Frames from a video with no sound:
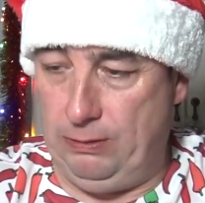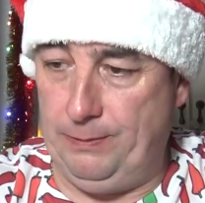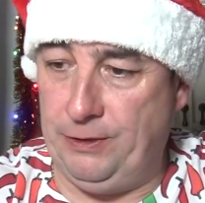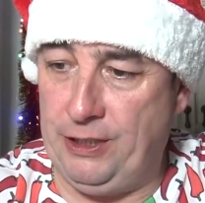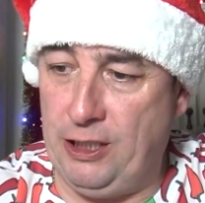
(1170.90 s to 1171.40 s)

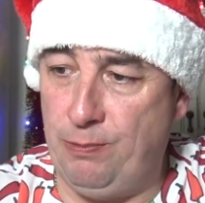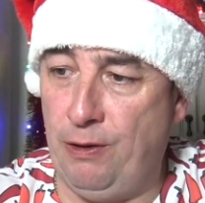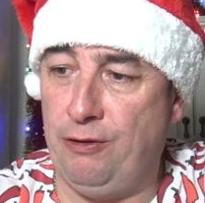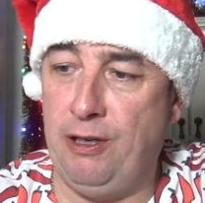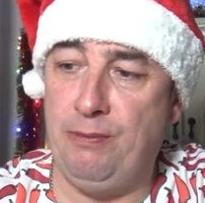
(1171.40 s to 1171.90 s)

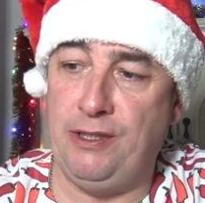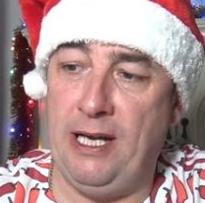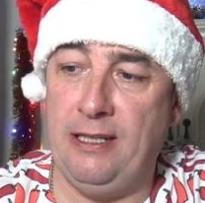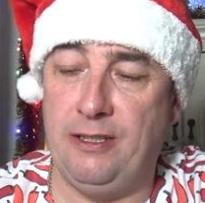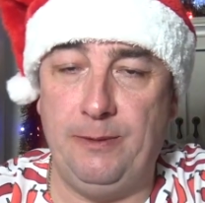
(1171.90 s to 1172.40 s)

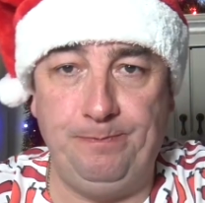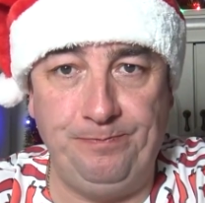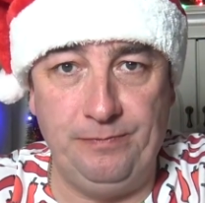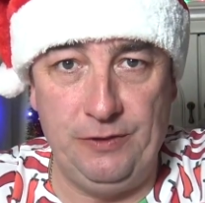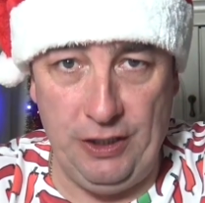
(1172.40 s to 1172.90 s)
6.3%.
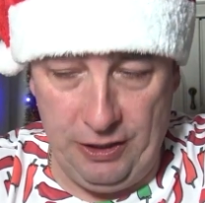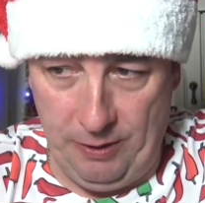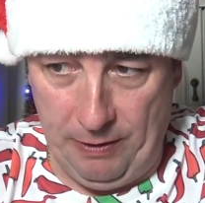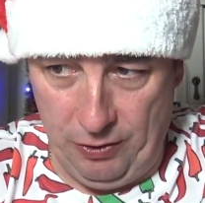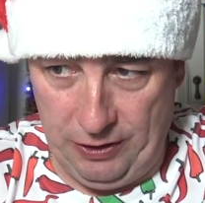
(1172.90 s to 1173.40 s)
Just
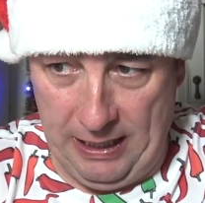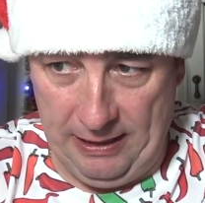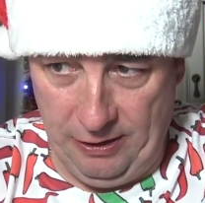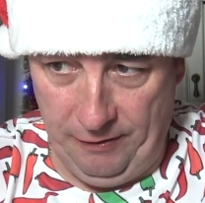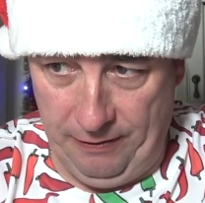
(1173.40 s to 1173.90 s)
about
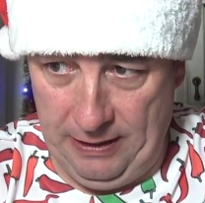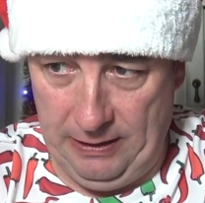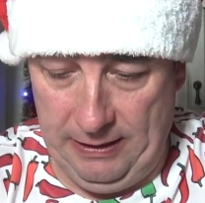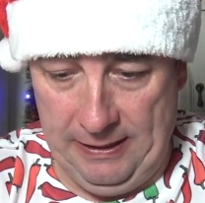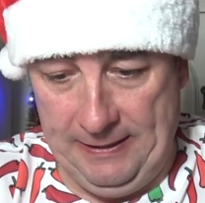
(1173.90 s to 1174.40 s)
starting to feel